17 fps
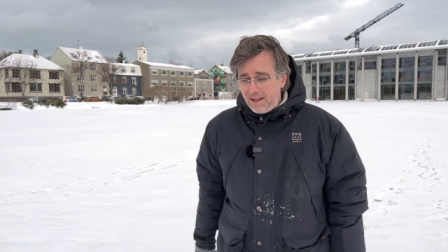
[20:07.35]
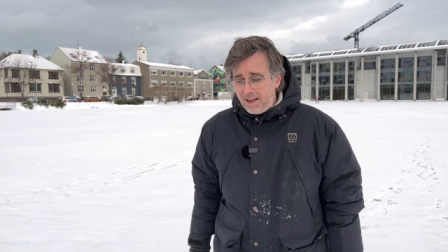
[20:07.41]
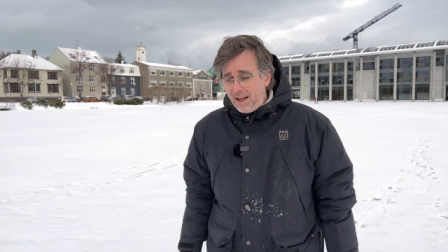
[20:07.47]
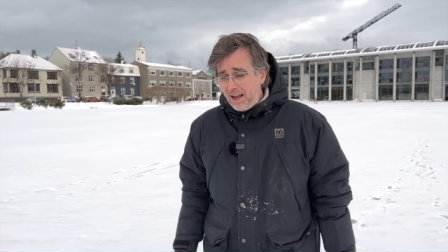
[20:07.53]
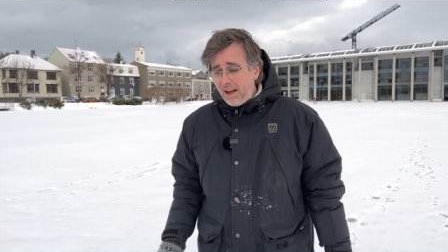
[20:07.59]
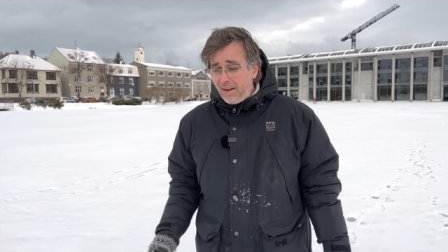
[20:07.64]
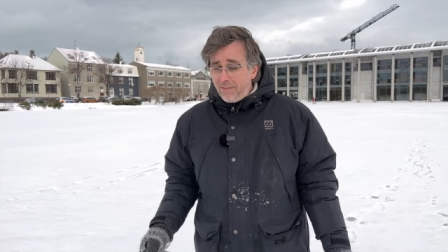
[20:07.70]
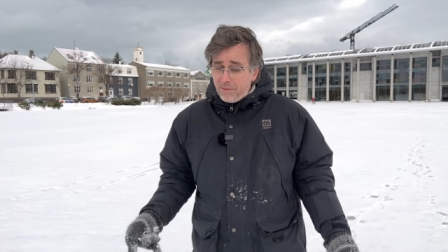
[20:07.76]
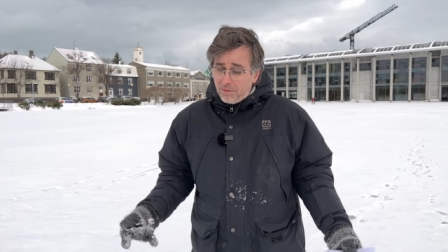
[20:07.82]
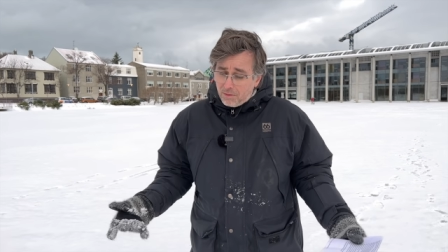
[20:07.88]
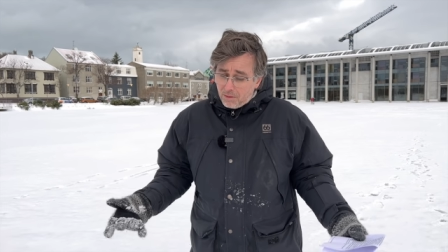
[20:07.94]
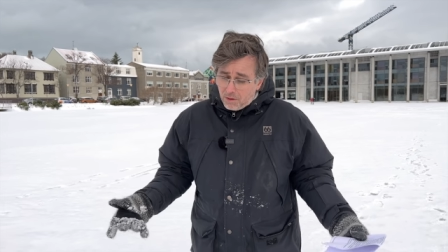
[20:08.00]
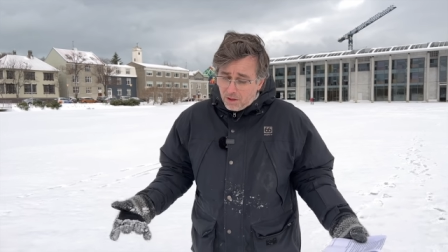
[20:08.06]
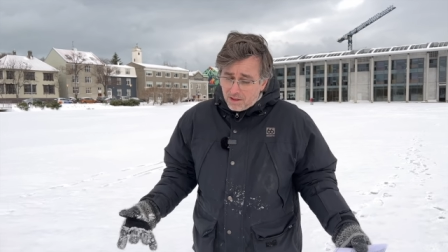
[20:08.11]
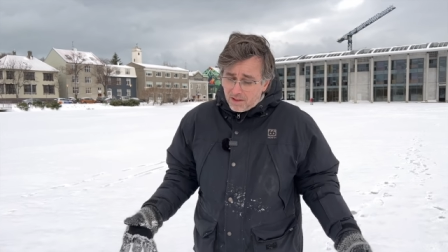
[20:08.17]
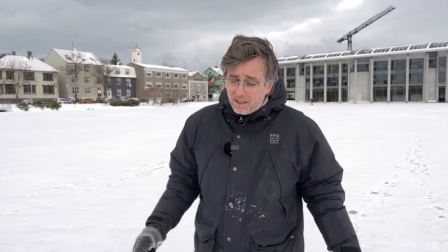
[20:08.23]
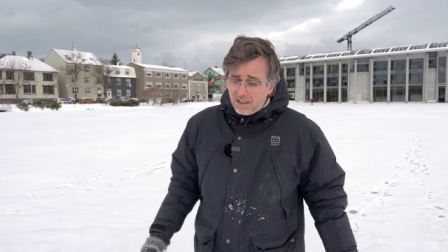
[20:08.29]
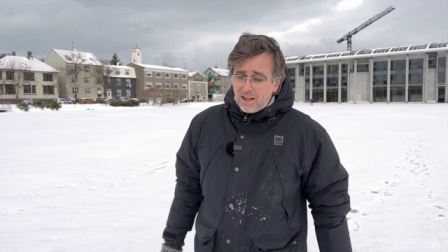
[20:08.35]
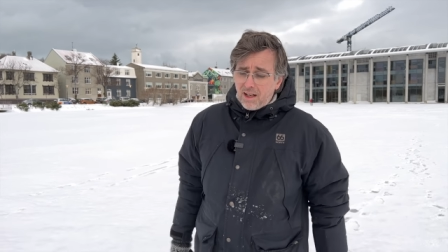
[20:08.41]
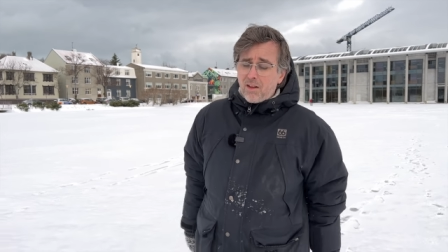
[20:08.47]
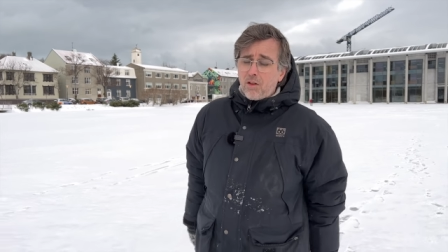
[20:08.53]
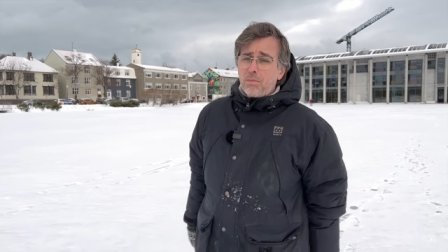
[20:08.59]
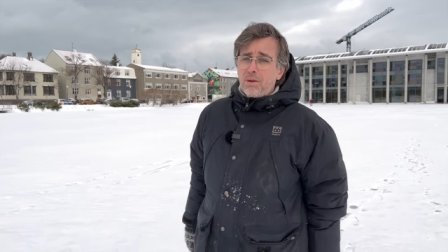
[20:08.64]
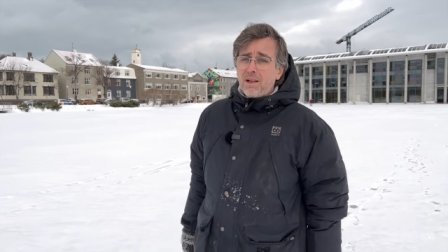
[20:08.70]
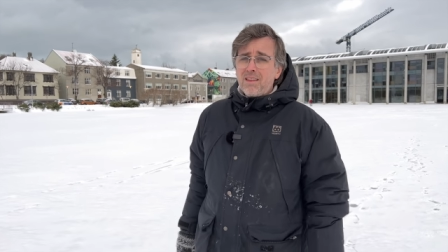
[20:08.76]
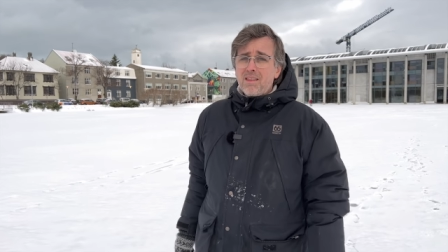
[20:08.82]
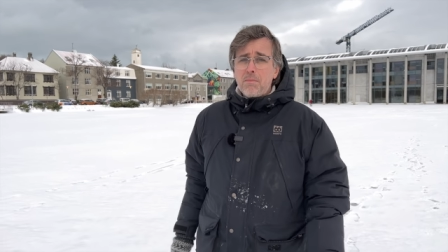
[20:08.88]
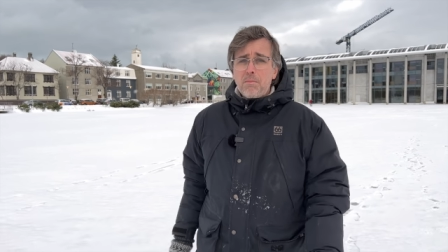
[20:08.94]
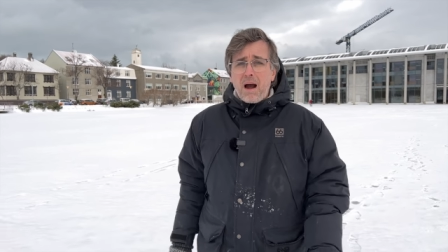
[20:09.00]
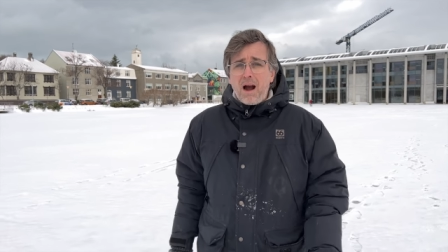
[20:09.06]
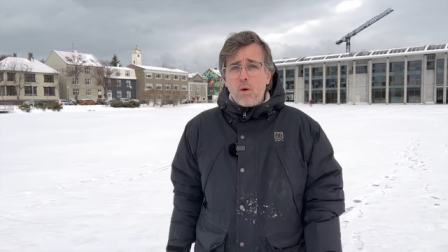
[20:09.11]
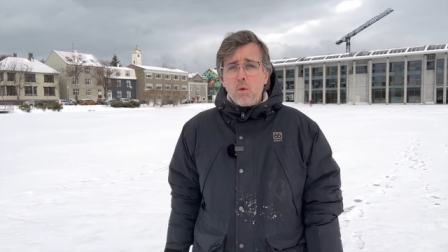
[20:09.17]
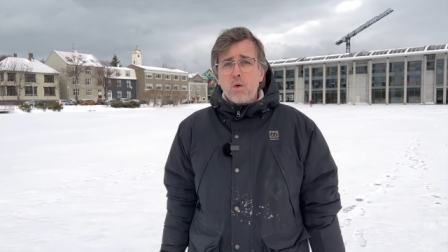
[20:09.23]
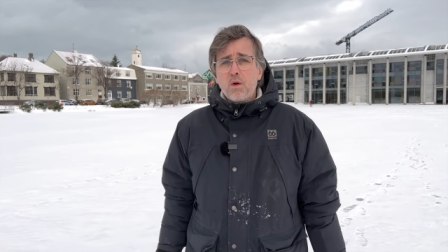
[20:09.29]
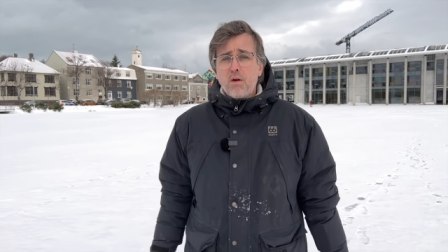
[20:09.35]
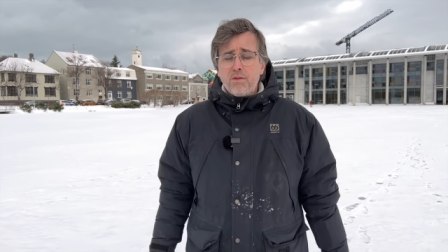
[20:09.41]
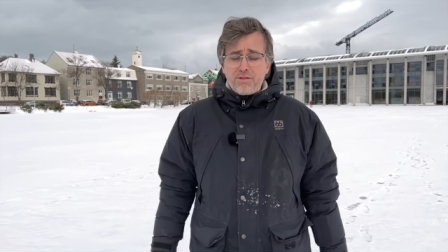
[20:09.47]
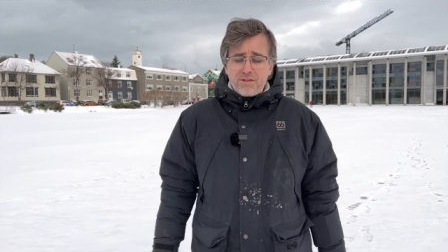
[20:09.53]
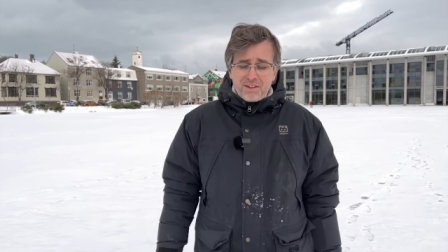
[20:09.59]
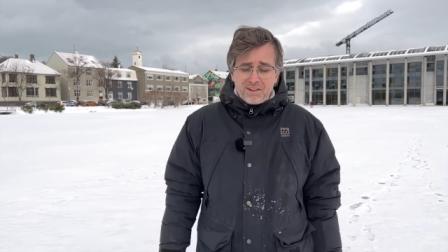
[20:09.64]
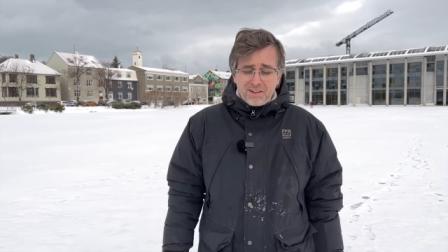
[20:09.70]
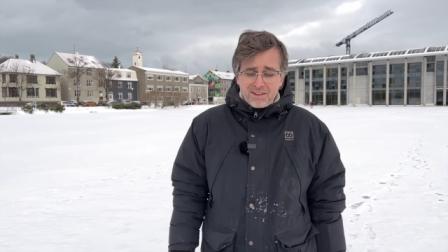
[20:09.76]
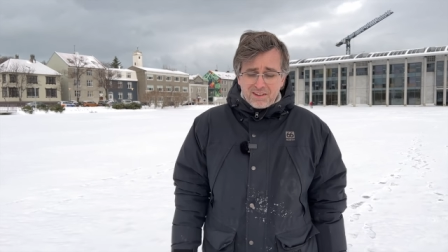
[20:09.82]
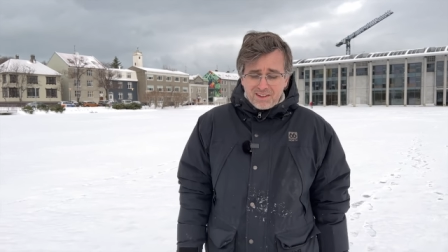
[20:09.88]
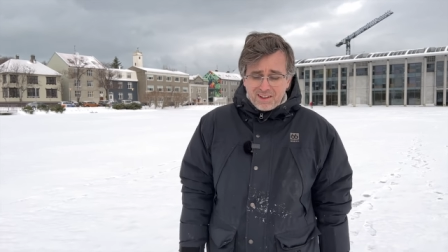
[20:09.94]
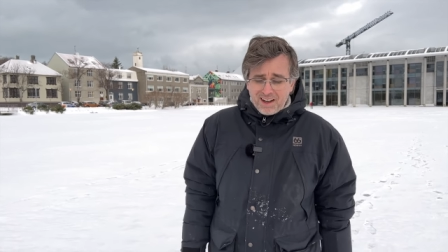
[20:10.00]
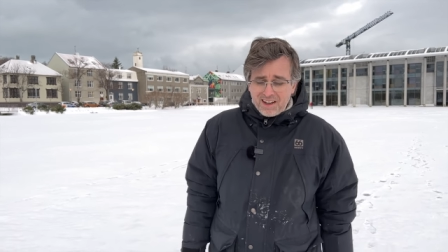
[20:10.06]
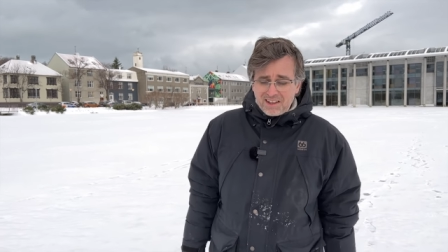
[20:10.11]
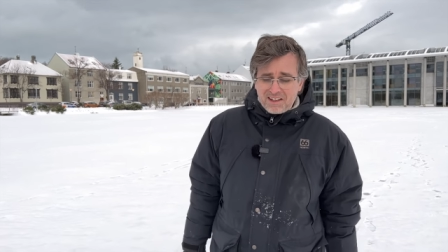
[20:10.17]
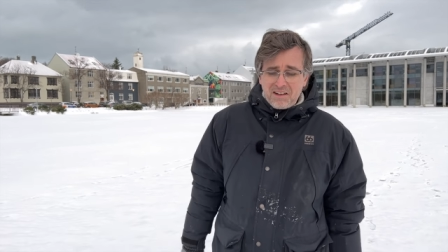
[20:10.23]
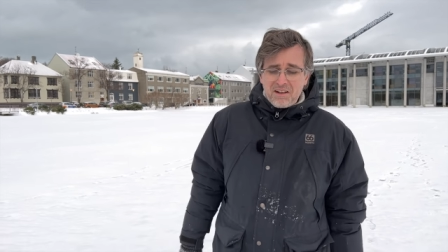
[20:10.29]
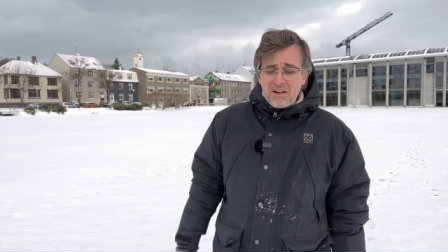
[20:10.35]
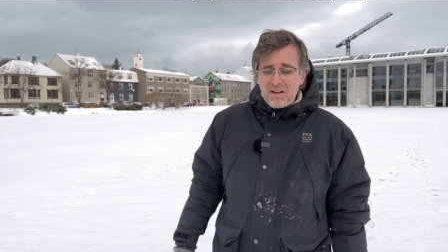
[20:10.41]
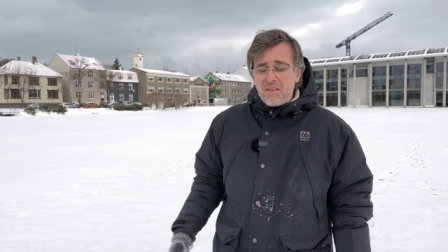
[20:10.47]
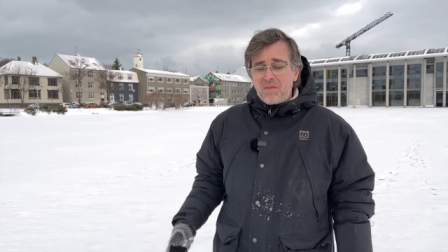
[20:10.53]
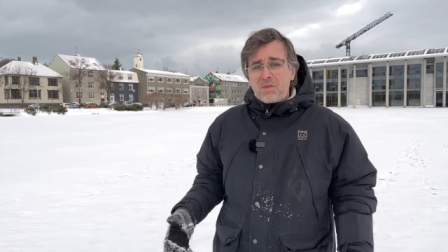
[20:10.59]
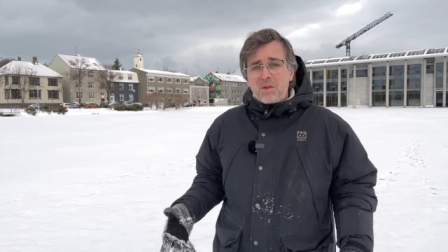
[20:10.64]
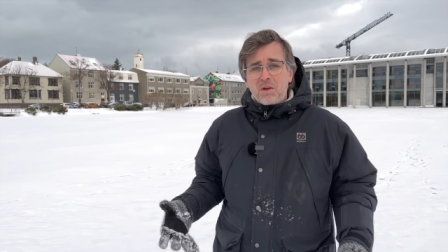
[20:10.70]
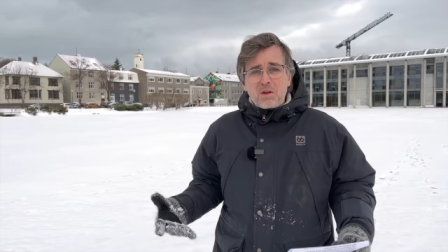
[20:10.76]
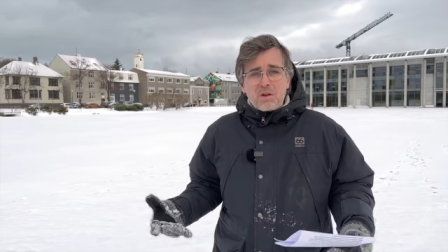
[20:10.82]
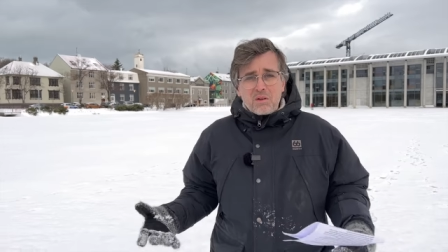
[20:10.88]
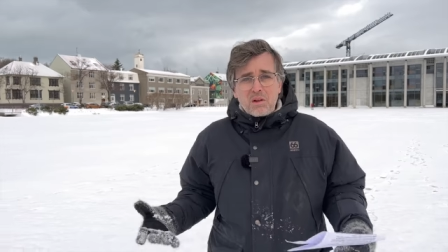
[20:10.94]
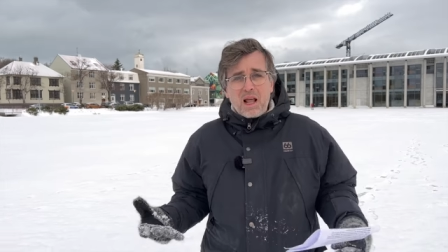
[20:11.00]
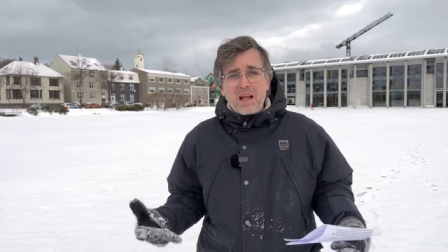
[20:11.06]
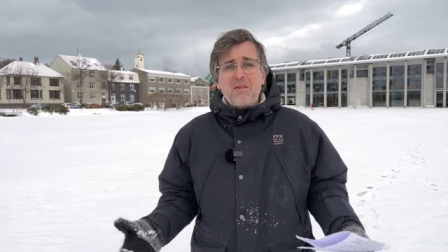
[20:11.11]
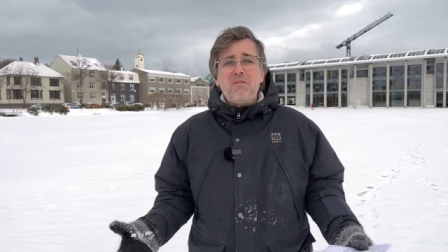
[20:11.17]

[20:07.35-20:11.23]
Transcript: And you can see a little bit the power of uh, like like